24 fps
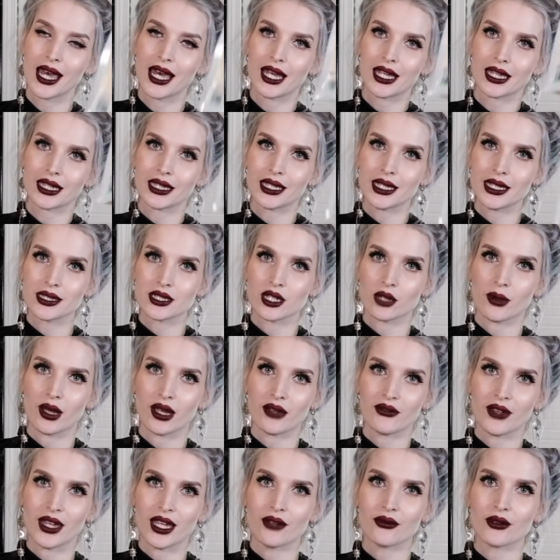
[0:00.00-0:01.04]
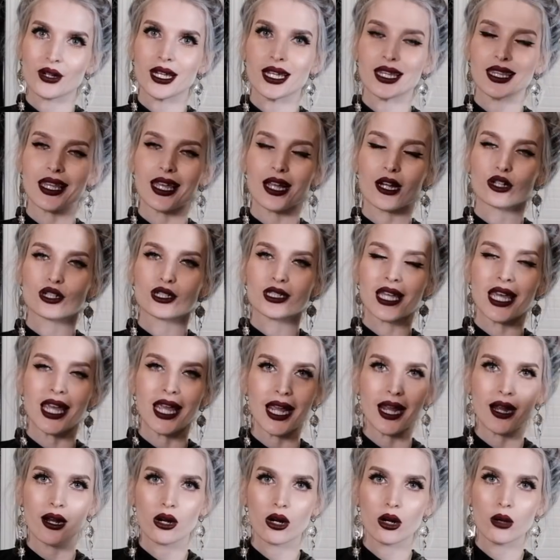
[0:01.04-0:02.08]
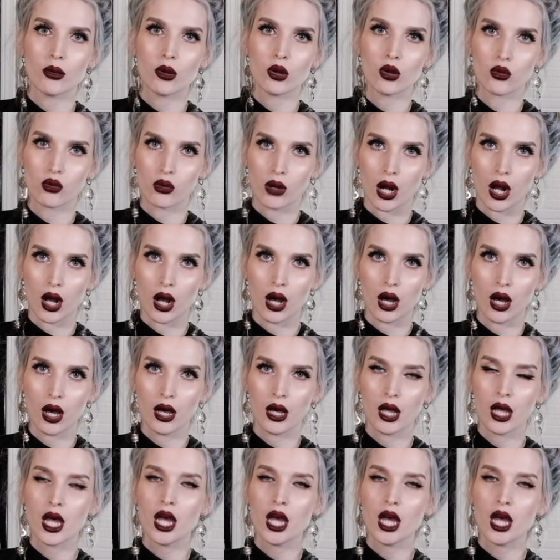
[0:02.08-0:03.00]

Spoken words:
These are my favorite. They are terrible raw,